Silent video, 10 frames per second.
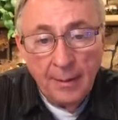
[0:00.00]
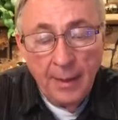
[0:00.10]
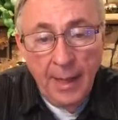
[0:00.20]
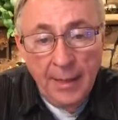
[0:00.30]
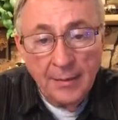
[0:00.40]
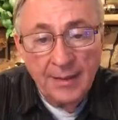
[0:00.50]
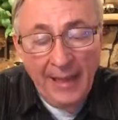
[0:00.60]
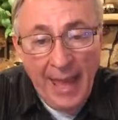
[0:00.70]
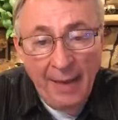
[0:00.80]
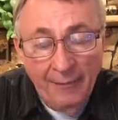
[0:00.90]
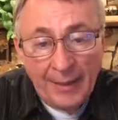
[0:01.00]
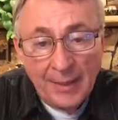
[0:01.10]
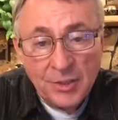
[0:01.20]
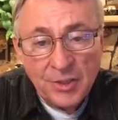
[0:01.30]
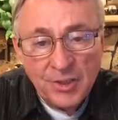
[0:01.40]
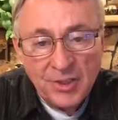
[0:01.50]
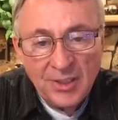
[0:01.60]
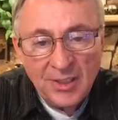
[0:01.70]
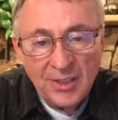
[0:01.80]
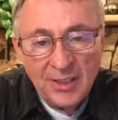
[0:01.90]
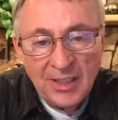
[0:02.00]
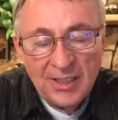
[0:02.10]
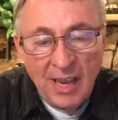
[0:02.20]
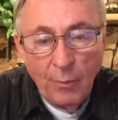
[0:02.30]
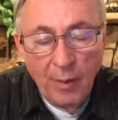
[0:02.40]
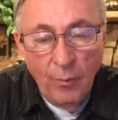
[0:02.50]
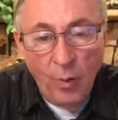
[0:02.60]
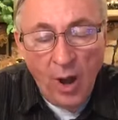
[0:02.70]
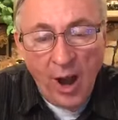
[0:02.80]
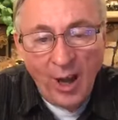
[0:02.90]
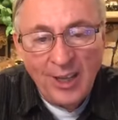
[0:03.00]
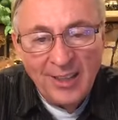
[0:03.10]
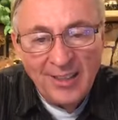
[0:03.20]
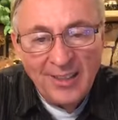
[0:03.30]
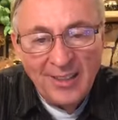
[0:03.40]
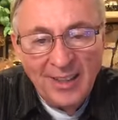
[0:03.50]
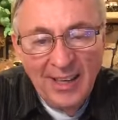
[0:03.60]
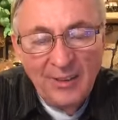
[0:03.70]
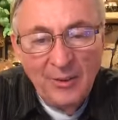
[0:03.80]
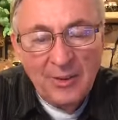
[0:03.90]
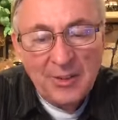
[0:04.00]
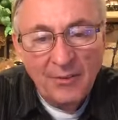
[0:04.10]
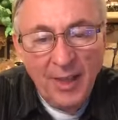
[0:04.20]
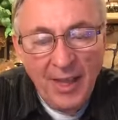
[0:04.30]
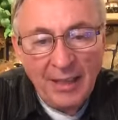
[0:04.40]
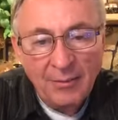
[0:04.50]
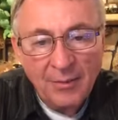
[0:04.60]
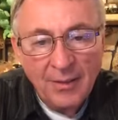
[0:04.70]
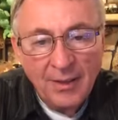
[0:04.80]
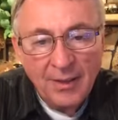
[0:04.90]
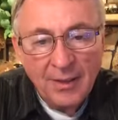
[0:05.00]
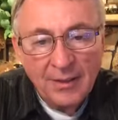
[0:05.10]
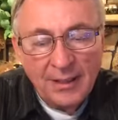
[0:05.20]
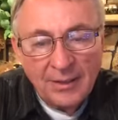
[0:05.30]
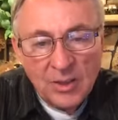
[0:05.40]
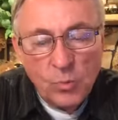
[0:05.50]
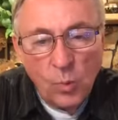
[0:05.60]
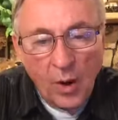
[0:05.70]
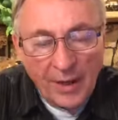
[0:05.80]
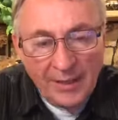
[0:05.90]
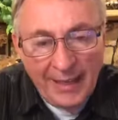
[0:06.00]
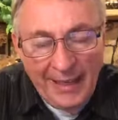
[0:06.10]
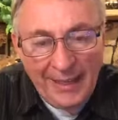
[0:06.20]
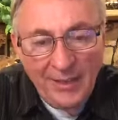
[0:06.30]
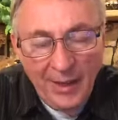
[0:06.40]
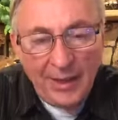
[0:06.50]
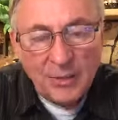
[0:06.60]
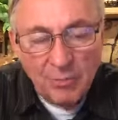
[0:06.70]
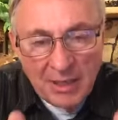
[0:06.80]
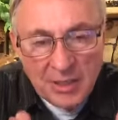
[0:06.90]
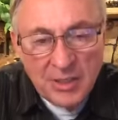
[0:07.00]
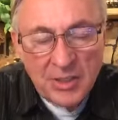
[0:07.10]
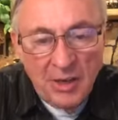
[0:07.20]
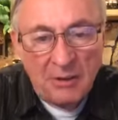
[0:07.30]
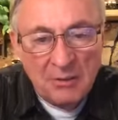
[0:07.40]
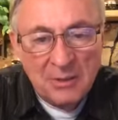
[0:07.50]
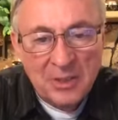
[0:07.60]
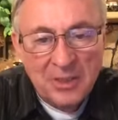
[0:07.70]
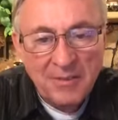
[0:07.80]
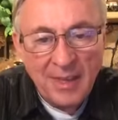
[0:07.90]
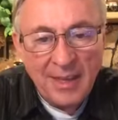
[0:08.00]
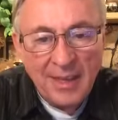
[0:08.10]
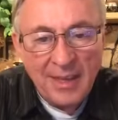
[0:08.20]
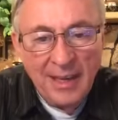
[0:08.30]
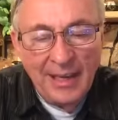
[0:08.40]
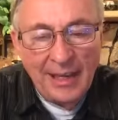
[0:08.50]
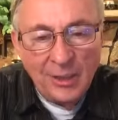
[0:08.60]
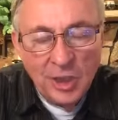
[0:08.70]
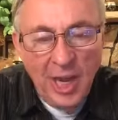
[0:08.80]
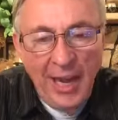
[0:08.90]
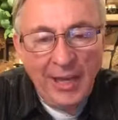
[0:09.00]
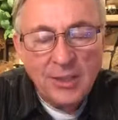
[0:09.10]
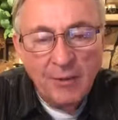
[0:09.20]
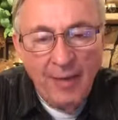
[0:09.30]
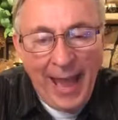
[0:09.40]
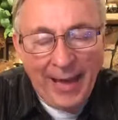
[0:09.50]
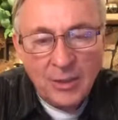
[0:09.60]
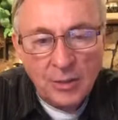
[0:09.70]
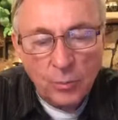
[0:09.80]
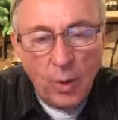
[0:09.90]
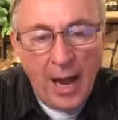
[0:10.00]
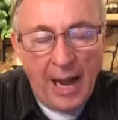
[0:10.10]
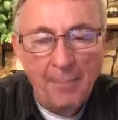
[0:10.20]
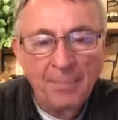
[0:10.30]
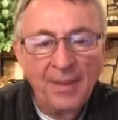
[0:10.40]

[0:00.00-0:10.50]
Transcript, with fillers: Okay? The evidence is that we walk in newness of life, that this work that he does results in a change of actions. Why?